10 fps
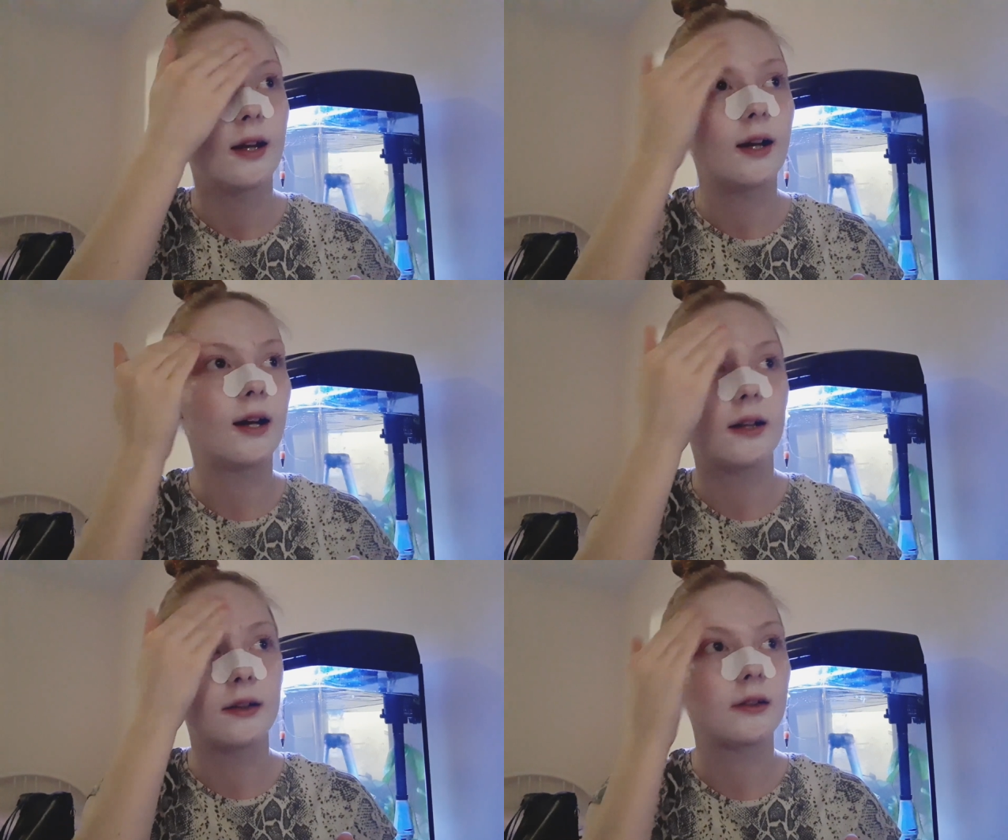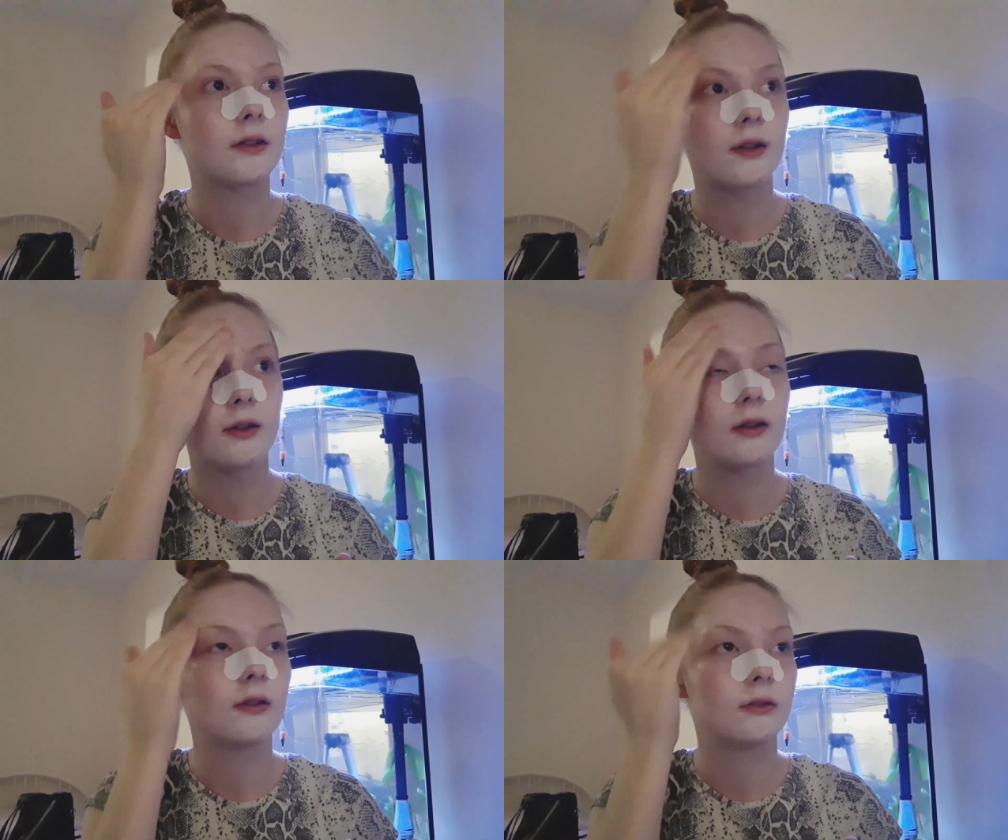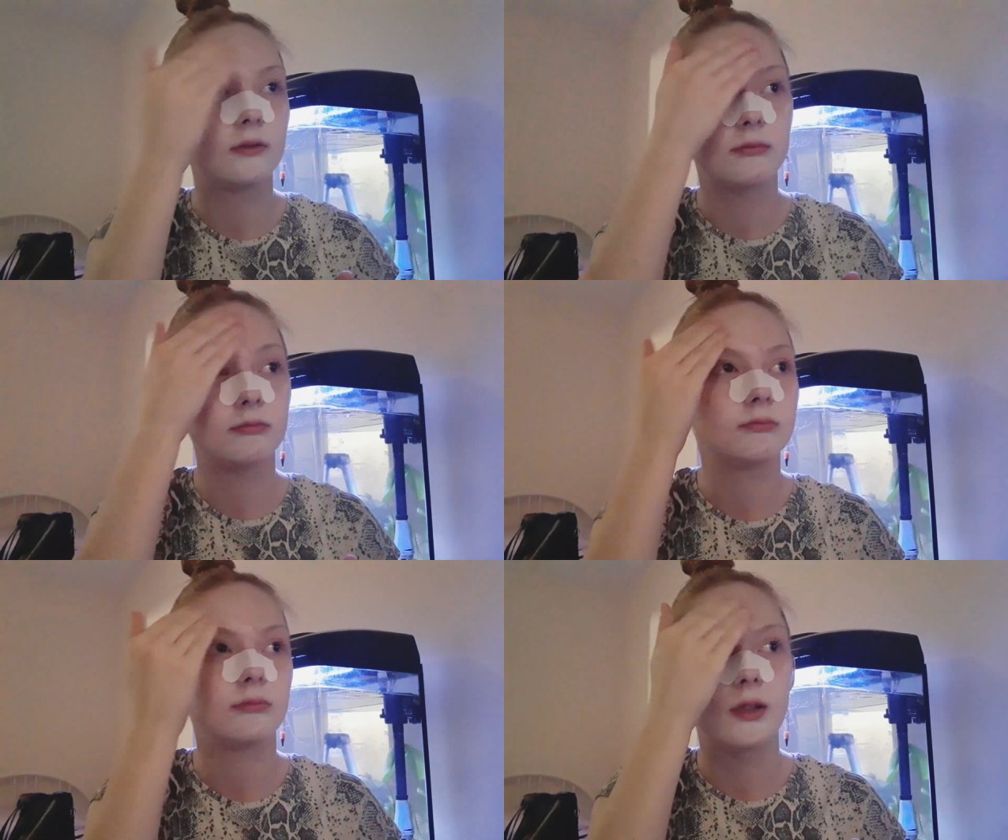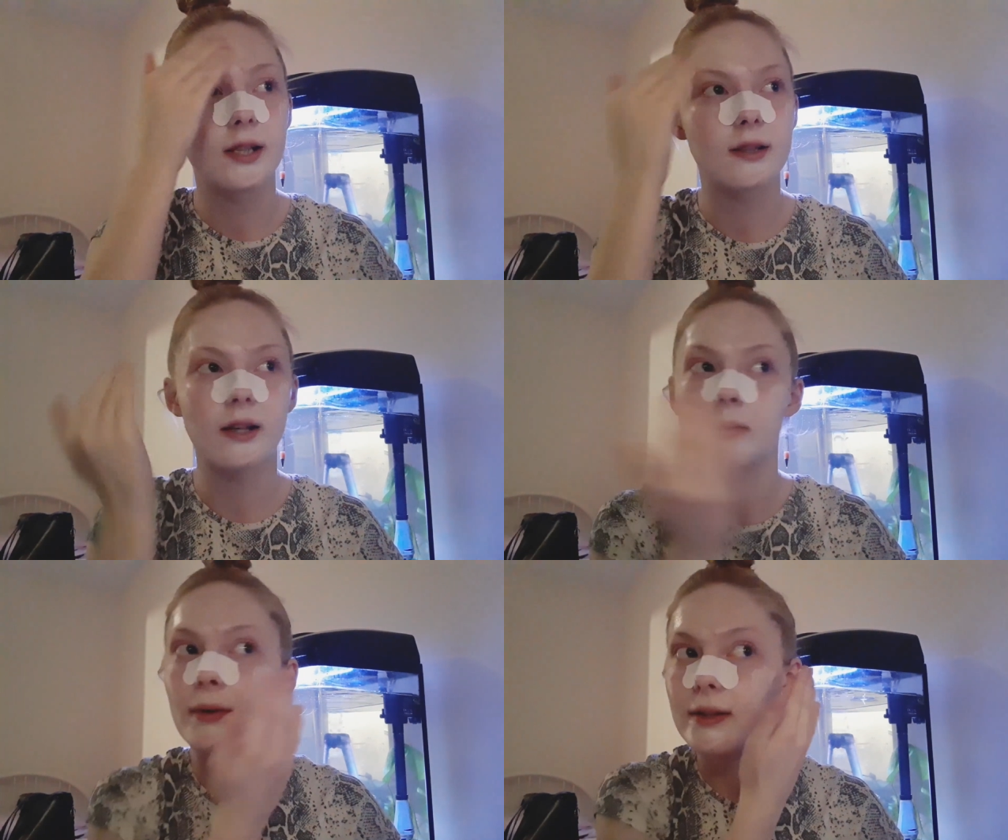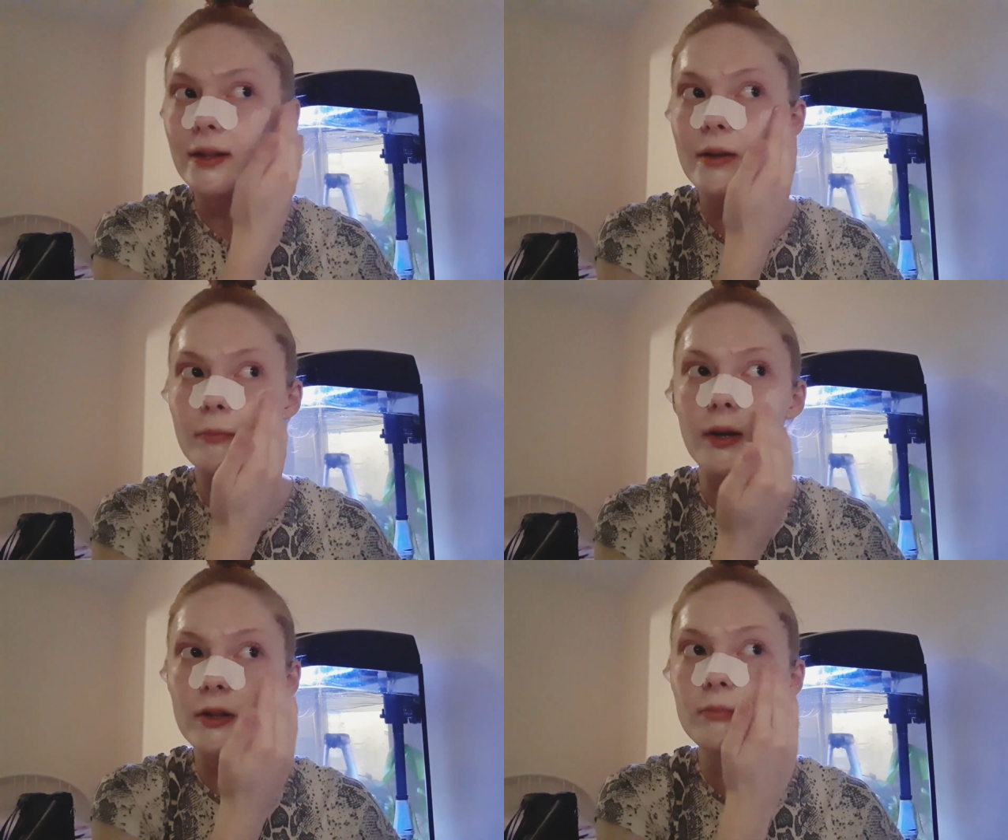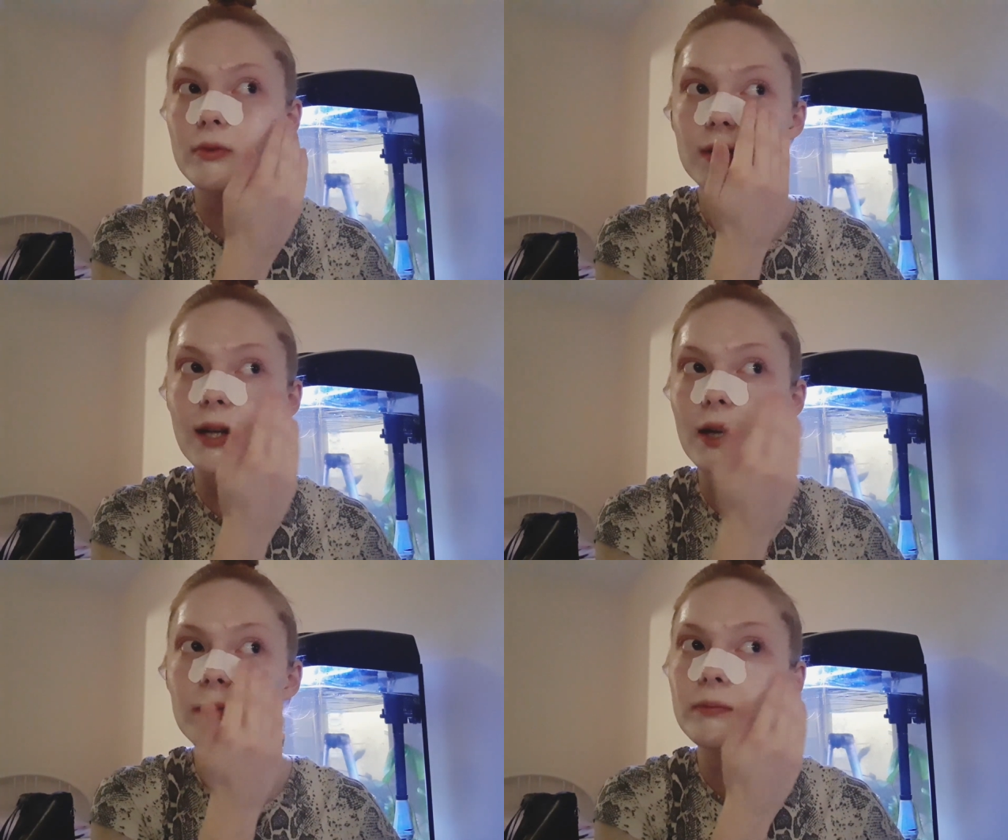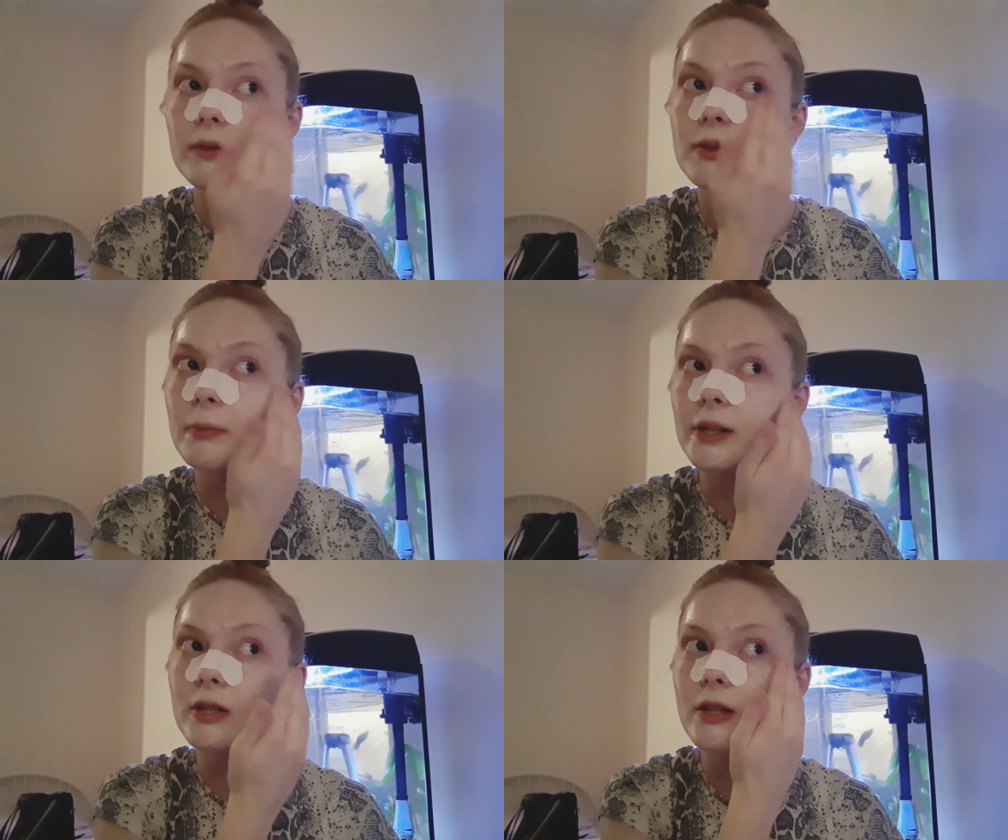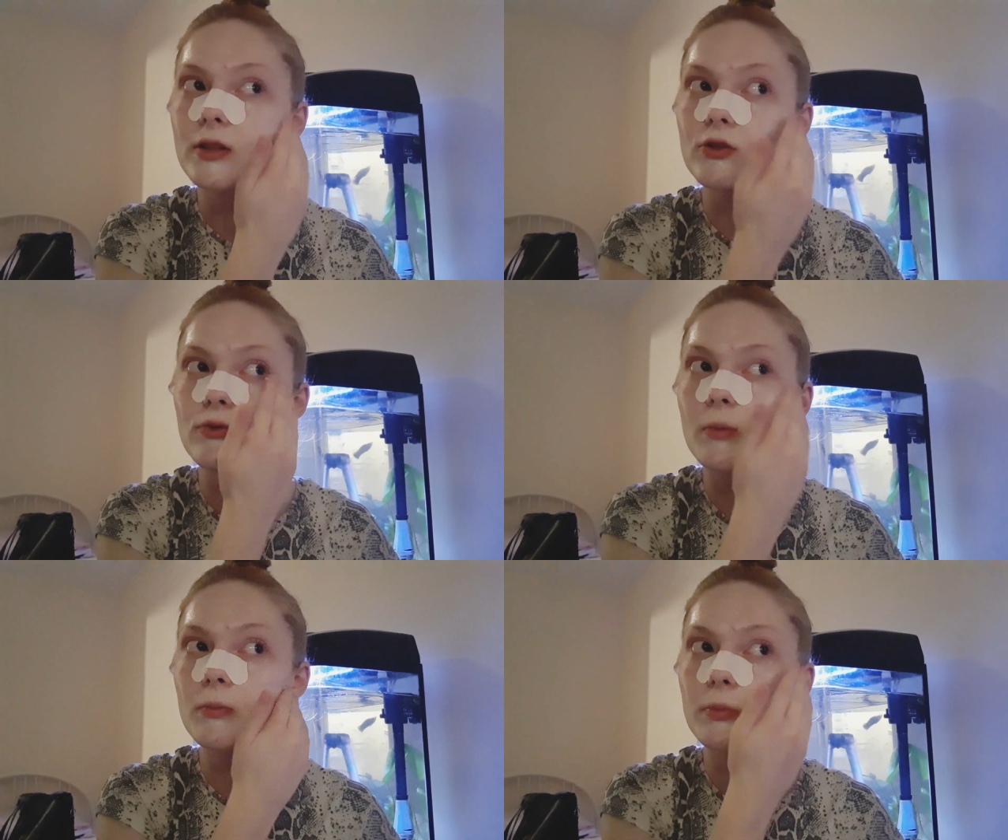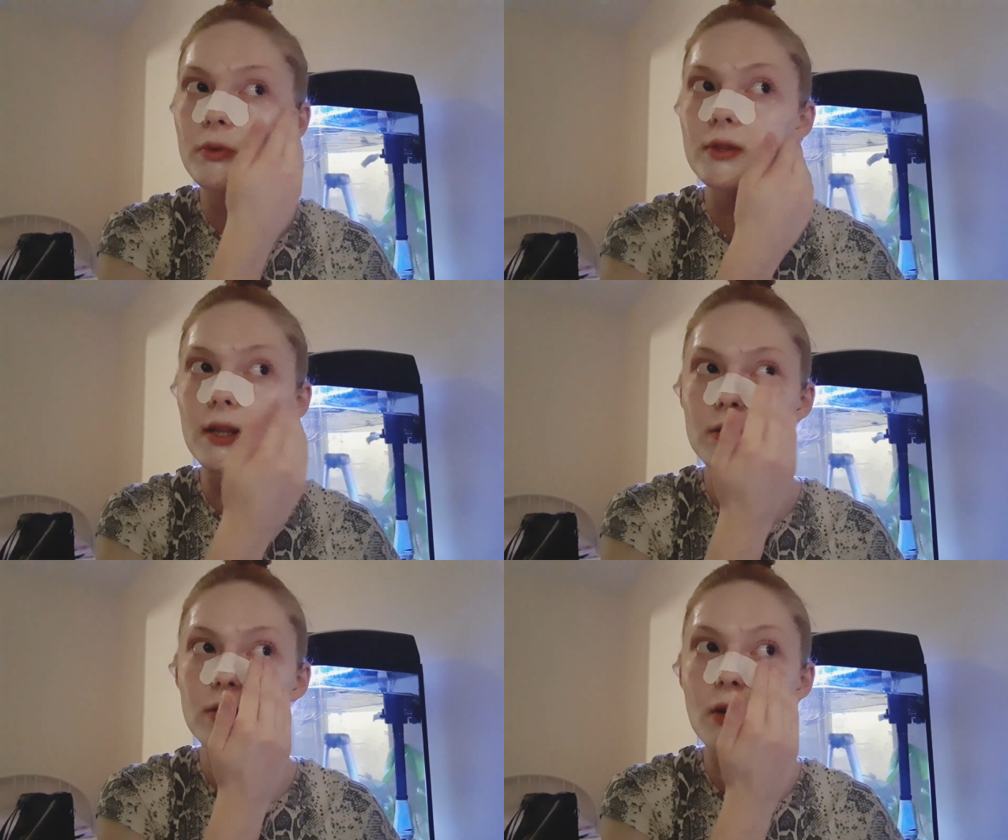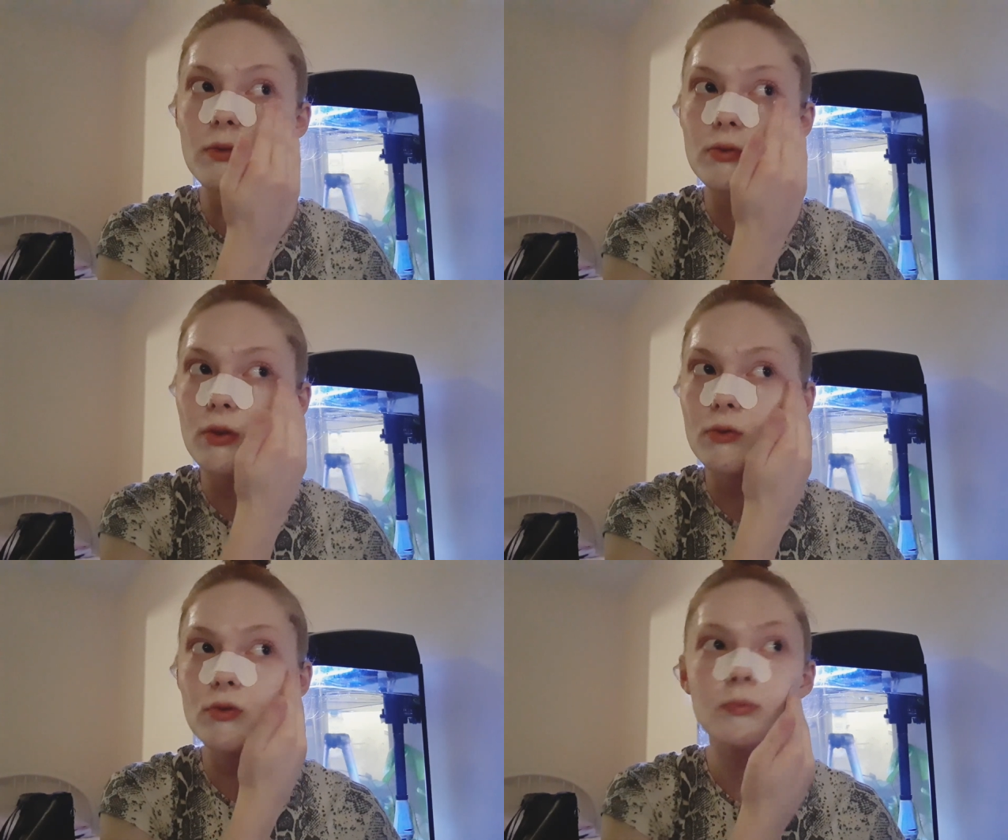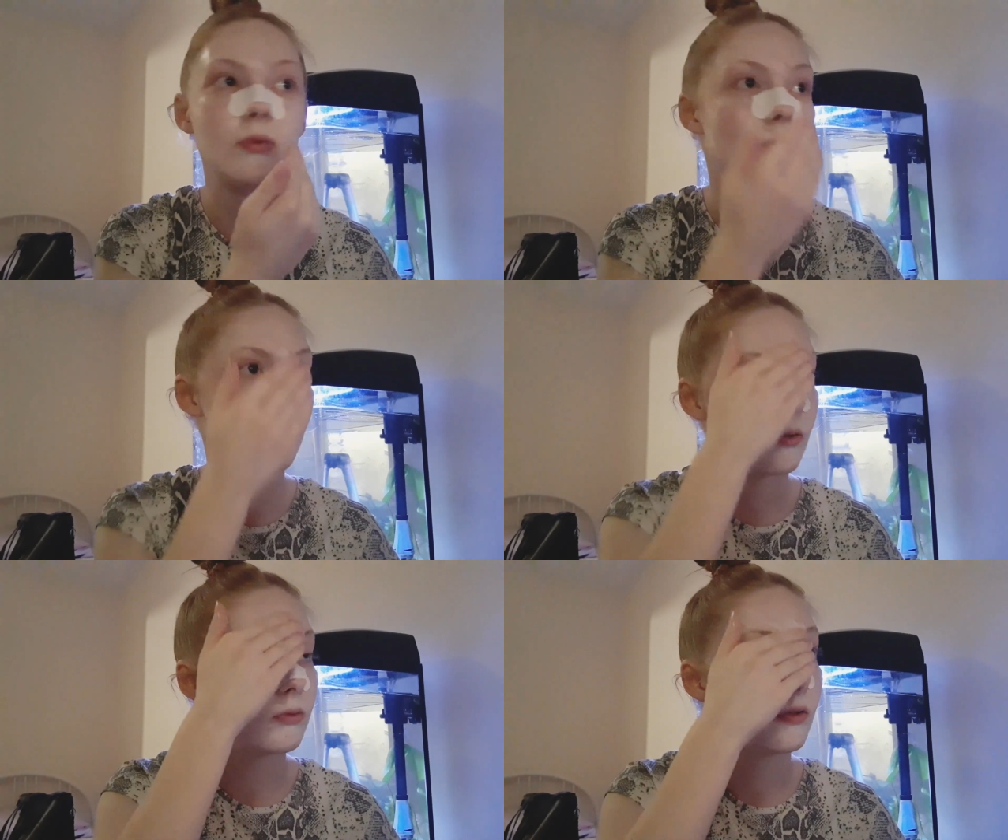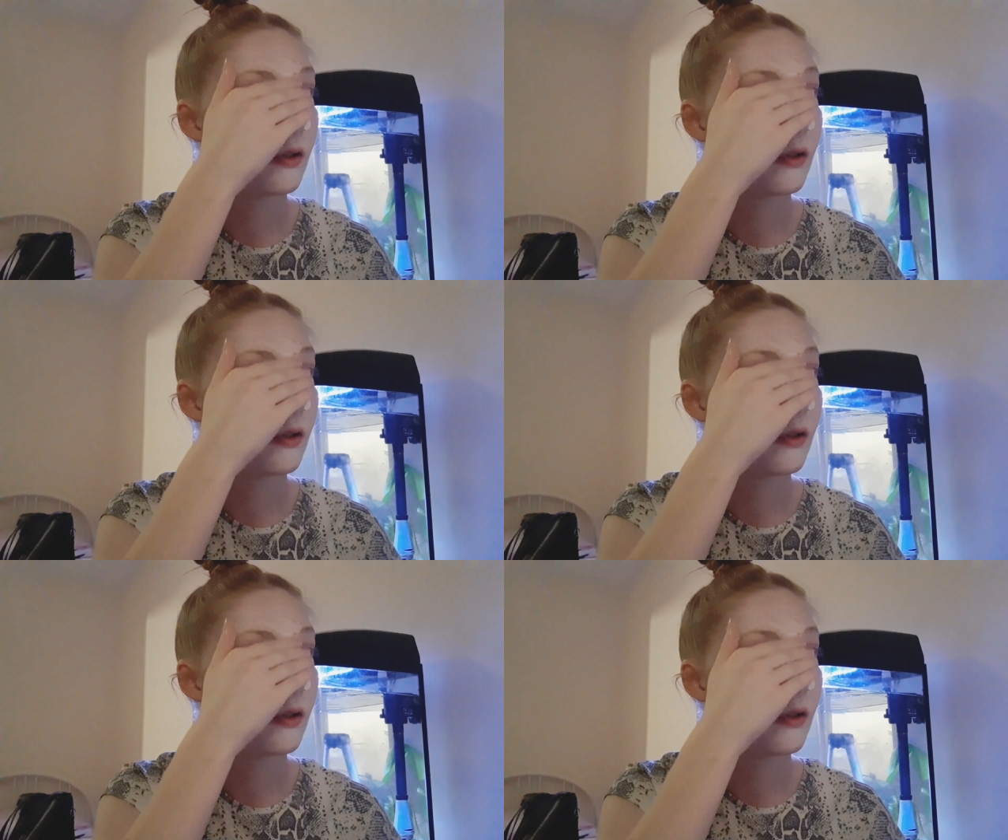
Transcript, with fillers: And it's like basically impossible to count, especially the shrimp because they're so, so small.